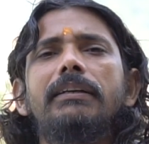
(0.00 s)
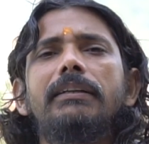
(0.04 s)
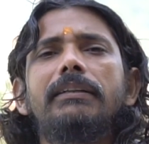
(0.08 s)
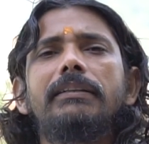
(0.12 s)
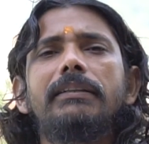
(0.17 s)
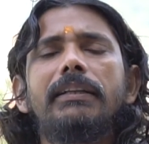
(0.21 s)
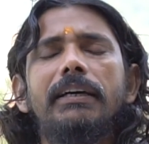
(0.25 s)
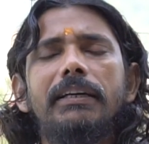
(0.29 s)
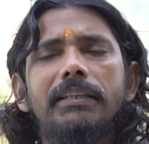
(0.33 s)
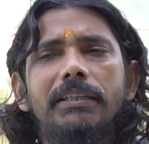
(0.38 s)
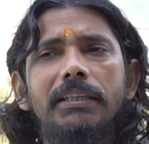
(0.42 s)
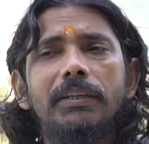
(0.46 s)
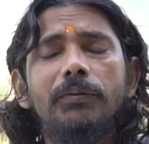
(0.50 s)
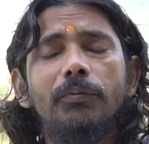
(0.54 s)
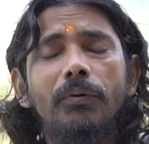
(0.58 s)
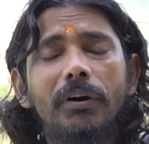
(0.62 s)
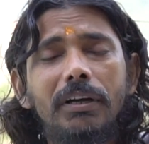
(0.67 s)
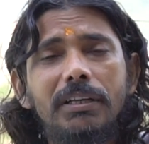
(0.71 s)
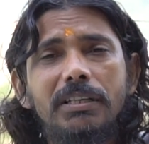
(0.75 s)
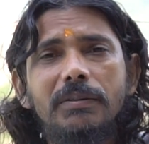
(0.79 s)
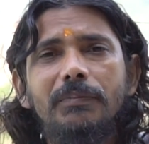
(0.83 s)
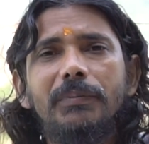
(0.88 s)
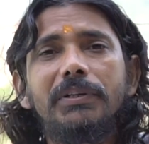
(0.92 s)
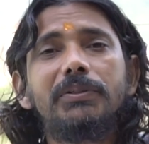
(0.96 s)
that he
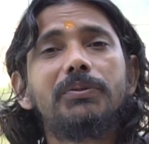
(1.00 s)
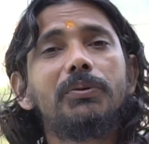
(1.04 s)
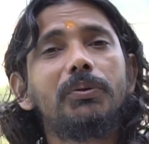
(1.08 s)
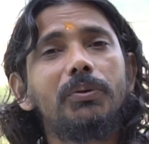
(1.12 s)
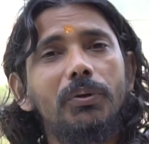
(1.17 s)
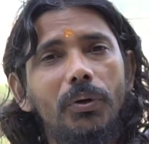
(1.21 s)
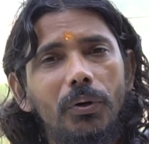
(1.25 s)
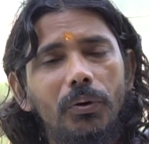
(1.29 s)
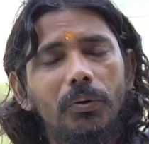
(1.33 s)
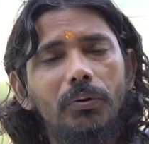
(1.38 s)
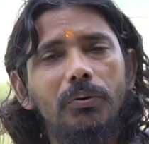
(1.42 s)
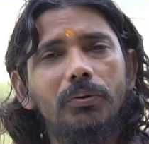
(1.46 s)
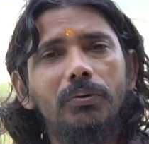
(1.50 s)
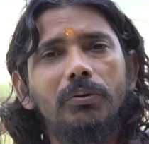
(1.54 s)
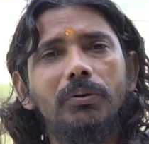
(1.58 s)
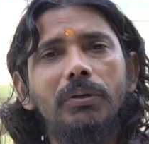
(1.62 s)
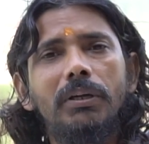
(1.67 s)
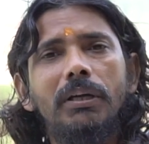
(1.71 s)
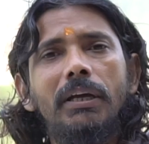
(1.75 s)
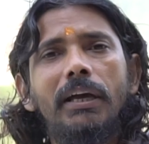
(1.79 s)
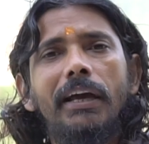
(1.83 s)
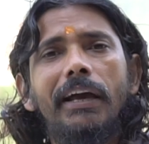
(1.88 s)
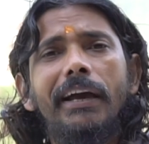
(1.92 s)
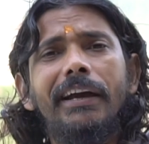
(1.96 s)
wants me to grow
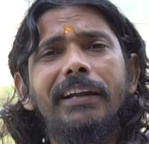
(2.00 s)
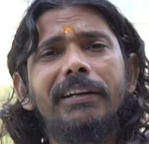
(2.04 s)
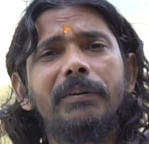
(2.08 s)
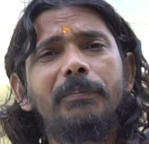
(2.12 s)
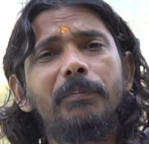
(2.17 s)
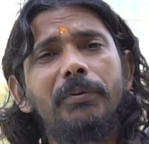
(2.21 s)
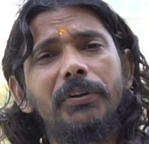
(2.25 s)
and